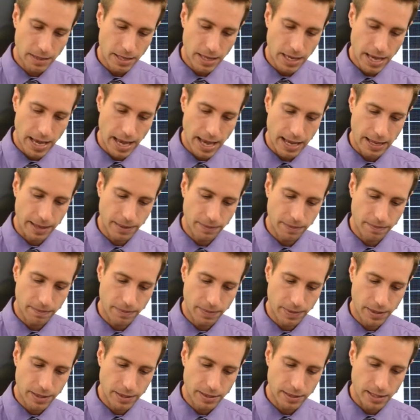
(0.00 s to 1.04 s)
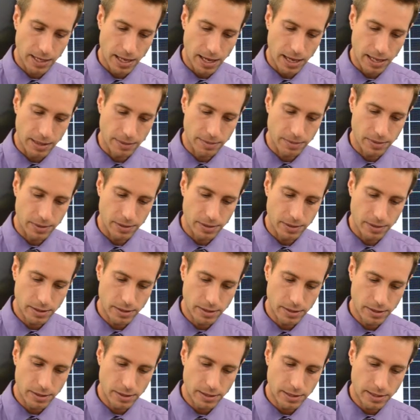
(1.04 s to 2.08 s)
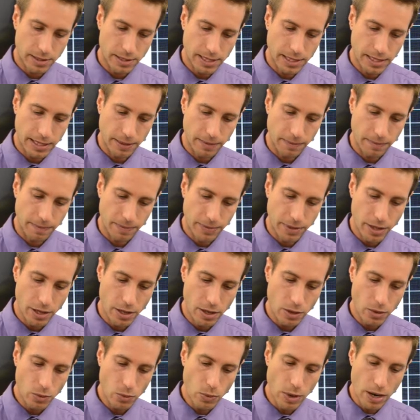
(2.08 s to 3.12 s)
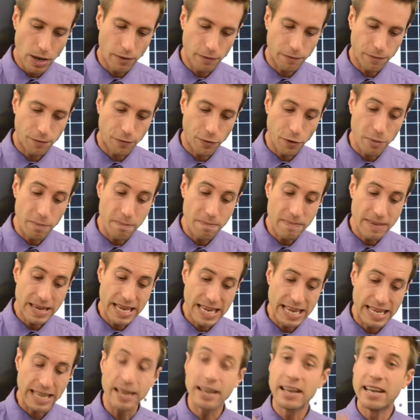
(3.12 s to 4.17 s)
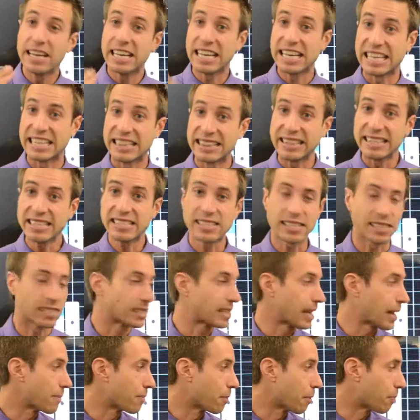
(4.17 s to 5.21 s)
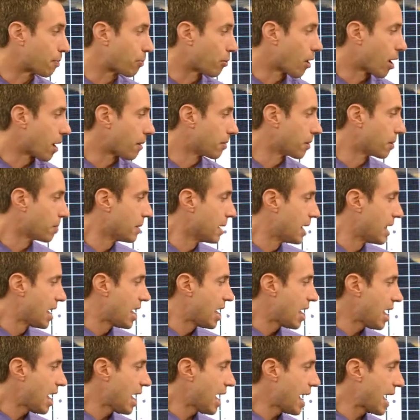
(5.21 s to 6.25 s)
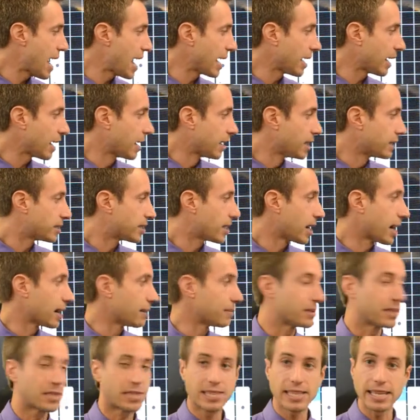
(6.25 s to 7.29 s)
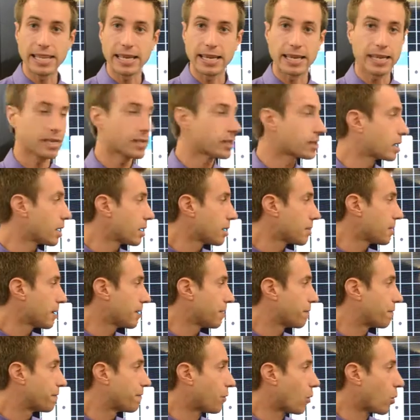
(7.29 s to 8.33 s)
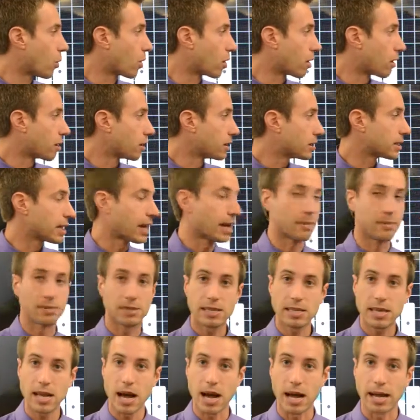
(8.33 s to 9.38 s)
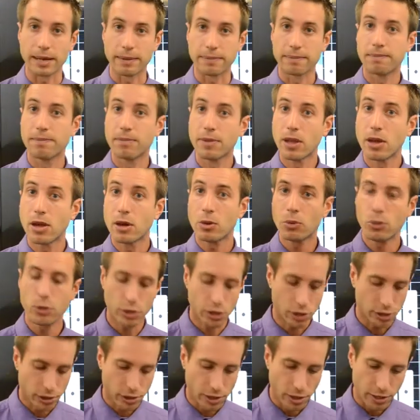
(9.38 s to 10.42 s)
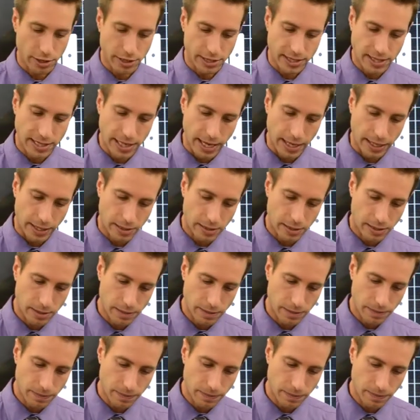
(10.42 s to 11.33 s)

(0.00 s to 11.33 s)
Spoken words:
A times c. Well, for me, in this example problem, a times c is going to be 4 times 9, which is 36.